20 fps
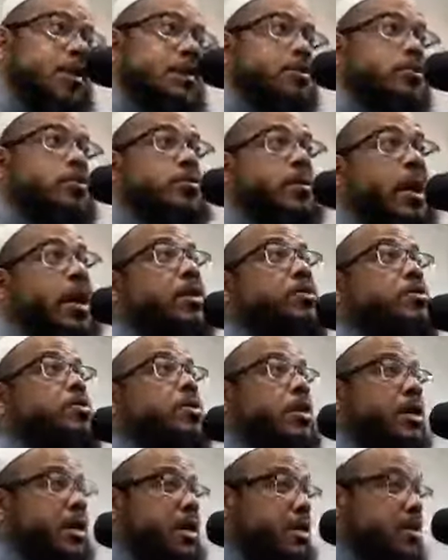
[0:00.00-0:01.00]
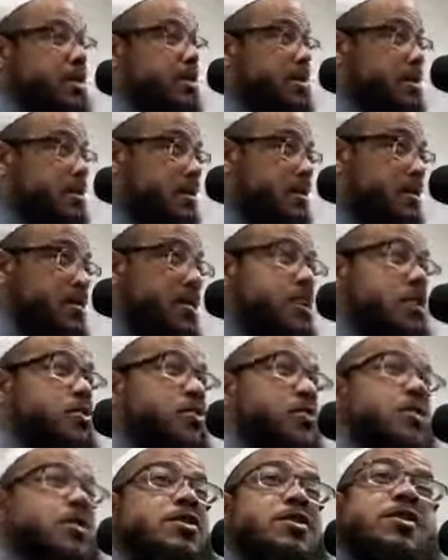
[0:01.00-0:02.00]
So, mind you, again, this
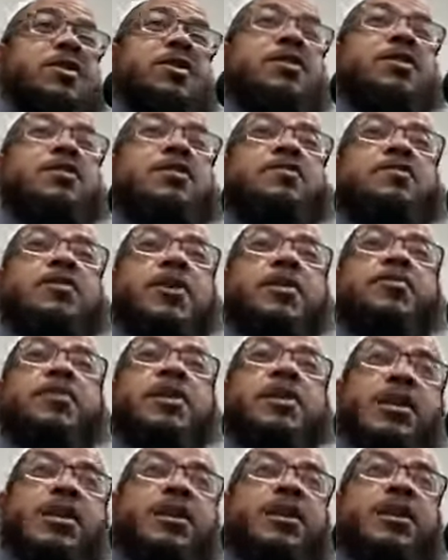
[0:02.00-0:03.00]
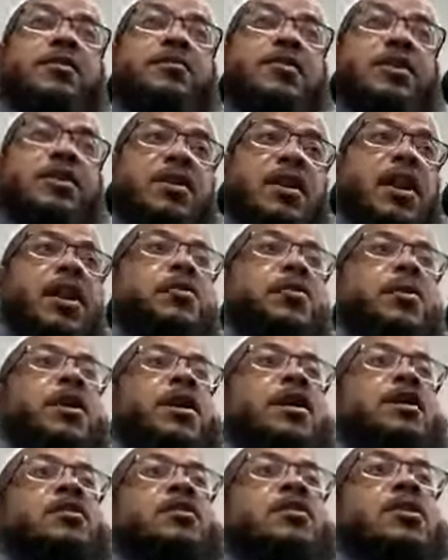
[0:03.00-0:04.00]
was still in the very beginning of the da'wah
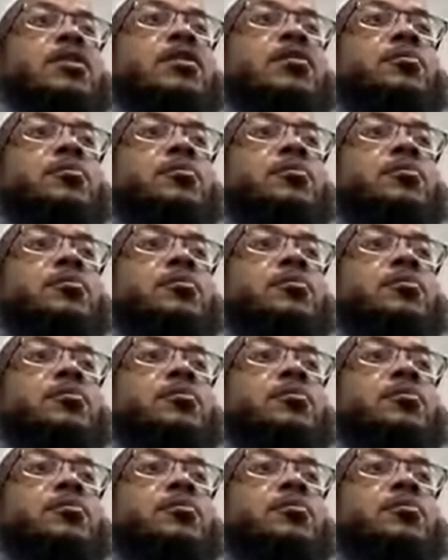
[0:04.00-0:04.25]
and, and the